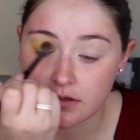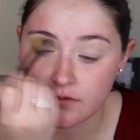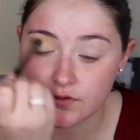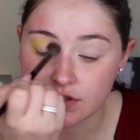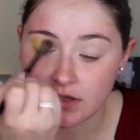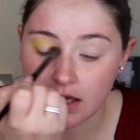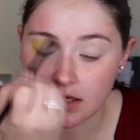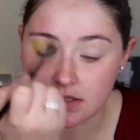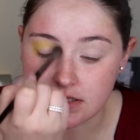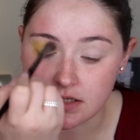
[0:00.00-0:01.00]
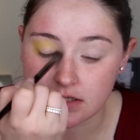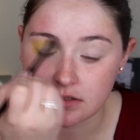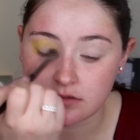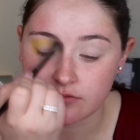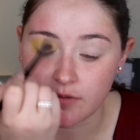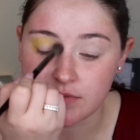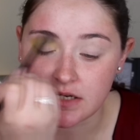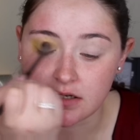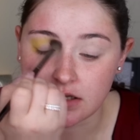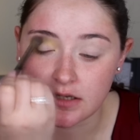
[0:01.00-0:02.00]
You ever did that as a kid? Rub
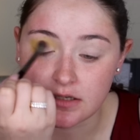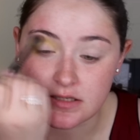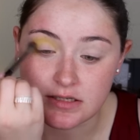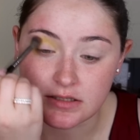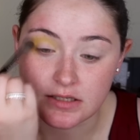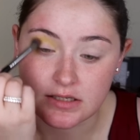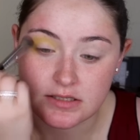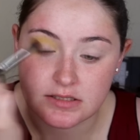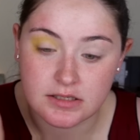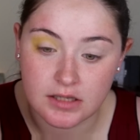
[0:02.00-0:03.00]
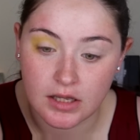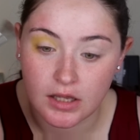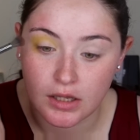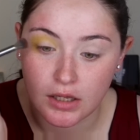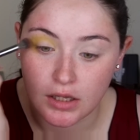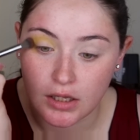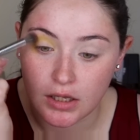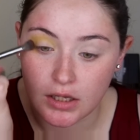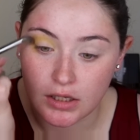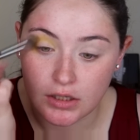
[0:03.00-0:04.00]
dandelion dust on things?
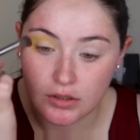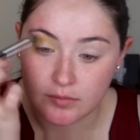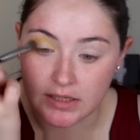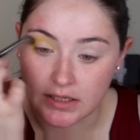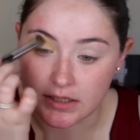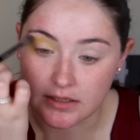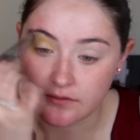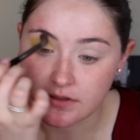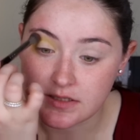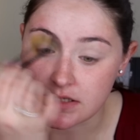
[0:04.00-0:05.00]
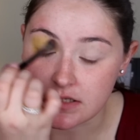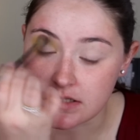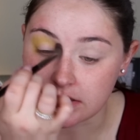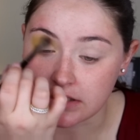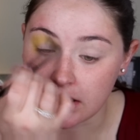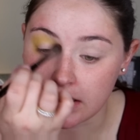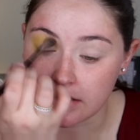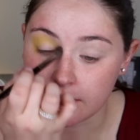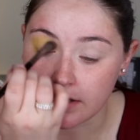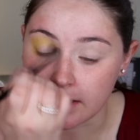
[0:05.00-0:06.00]
Oh my heavens, this is a
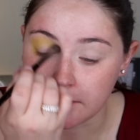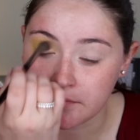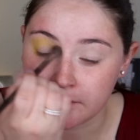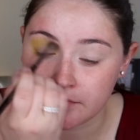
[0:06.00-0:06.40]
lot. Okay.